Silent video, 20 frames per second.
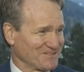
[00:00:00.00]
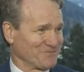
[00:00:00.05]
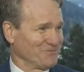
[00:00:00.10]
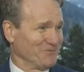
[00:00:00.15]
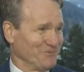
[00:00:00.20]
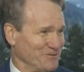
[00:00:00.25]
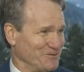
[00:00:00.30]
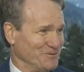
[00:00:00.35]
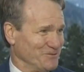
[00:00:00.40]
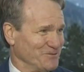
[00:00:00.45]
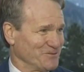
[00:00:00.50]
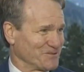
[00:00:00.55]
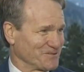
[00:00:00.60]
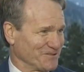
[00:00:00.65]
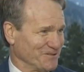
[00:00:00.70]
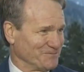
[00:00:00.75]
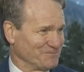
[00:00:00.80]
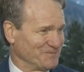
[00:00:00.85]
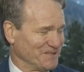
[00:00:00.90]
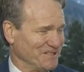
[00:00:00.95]
That's where we do this
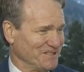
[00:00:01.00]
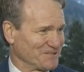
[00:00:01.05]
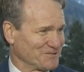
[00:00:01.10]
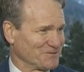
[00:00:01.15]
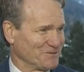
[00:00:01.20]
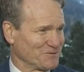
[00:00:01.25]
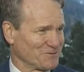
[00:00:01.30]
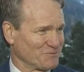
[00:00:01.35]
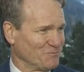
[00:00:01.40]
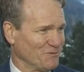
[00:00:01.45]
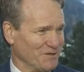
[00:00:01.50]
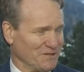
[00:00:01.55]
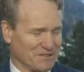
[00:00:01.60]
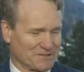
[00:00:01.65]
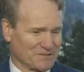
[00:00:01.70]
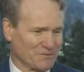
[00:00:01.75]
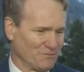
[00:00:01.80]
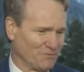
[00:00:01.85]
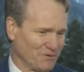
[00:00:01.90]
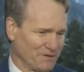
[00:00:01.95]
stuff. And
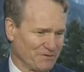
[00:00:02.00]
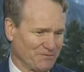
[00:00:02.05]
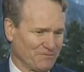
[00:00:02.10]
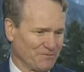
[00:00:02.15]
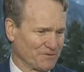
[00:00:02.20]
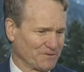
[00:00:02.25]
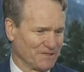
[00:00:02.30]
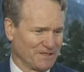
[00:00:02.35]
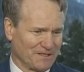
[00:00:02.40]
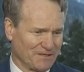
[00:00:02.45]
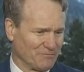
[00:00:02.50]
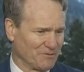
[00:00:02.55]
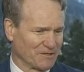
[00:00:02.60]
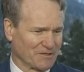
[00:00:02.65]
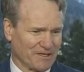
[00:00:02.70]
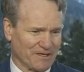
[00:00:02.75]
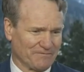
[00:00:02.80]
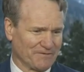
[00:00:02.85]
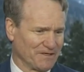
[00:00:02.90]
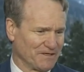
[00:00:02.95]
it's a wonderful thing. And
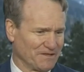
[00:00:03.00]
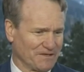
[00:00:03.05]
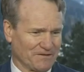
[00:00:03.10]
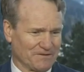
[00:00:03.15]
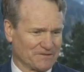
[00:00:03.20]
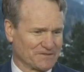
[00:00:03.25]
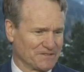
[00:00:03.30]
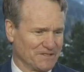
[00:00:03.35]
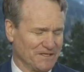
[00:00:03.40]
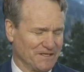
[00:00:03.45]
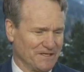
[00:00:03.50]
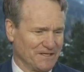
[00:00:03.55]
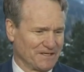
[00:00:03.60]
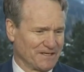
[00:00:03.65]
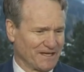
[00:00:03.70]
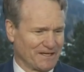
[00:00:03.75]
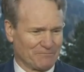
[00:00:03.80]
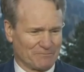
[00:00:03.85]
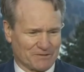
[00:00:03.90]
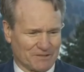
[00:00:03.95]
with Kevin and others,
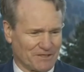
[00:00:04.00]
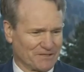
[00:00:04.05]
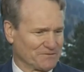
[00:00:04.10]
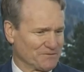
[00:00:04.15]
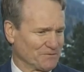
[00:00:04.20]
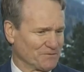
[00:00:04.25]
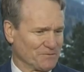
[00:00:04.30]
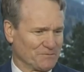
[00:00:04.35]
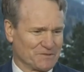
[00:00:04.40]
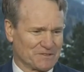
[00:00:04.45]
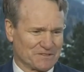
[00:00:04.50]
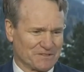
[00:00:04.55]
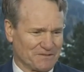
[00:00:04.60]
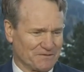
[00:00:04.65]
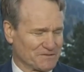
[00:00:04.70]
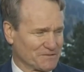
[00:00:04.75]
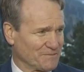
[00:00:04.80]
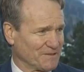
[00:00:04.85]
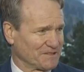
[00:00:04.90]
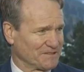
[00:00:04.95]
had him talk to a group of
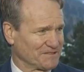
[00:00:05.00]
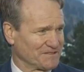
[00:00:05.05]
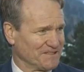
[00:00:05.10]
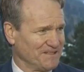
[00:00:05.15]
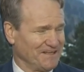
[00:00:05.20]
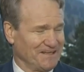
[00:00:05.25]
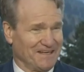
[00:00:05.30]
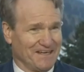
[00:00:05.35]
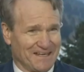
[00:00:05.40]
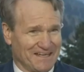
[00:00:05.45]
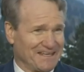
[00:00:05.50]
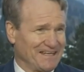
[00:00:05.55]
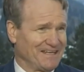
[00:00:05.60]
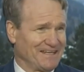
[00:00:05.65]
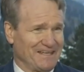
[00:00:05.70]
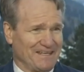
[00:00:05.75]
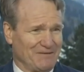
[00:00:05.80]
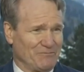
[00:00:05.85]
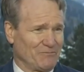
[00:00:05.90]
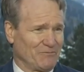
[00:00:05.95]
CEOs about this.
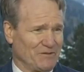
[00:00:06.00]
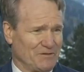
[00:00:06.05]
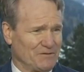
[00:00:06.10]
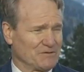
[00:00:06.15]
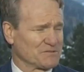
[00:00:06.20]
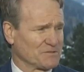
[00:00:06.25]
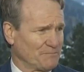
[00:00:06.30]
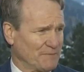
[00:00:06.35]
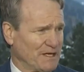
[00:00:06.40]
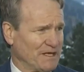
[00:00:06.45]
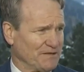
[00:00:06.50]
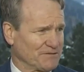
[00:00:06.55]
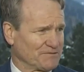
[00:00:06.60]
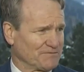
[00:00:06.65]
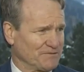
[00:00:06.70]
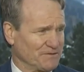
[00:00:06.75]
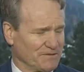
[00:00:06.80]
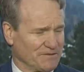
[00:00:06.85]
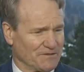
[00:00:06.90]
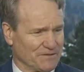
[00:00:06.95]
There's a
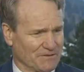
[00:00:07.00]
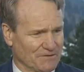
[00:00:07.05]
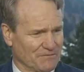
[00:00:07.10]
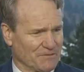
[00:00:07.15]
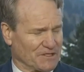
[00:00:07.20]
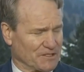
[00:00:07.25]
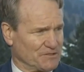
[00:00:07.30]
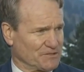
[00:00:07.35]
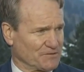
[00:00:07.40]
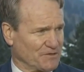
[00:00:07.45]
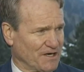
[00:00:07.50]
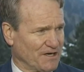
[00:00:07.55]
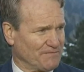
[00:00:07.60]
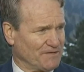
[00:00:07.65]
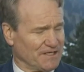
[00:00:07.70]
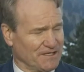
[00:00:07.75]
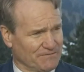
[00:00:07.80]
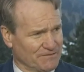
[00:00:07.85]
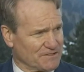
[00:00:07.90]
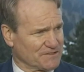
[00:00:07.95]
balanced view here. We can
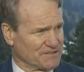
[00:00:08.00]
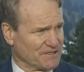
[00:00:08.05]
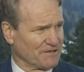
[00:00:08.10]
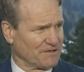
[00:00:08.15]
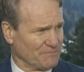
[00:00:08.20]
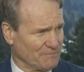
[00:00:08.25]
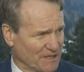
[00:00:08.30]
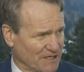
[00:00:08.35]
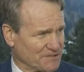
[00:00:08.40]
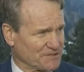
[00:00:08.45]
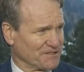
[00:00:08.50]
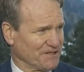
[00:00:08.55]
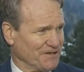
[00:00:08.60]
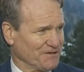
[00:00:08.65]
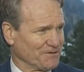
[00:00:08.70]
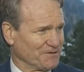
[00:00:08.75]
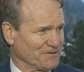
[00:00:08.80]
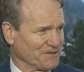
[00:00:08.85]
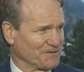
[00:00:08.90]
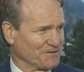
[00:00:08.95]
drive it. Even Senator Manchin,
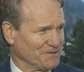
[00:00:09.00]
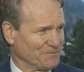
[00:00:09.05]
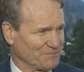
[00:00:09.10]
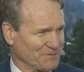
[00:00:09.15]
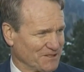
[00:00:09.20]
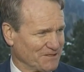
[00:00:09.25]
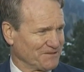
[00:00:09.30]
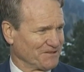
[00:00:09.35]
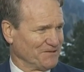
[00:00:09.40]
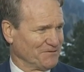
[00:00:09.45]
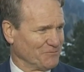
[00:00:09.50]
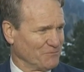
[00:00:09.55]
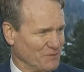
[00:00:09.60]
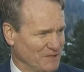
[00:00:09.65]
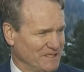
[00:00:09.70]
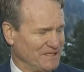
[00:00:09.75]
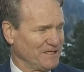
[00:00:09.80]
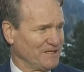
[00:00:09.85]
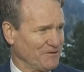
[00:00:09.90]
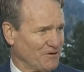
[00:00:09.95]
I heard the clip there. You know,
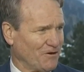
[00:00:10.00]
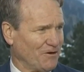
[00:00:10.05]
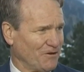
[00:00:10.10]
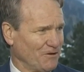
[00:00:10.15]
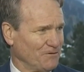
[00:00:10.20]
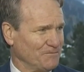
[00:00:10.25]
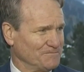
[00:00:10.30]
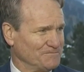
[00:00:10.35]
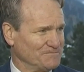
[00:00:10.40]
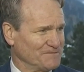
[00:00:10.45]
we need all.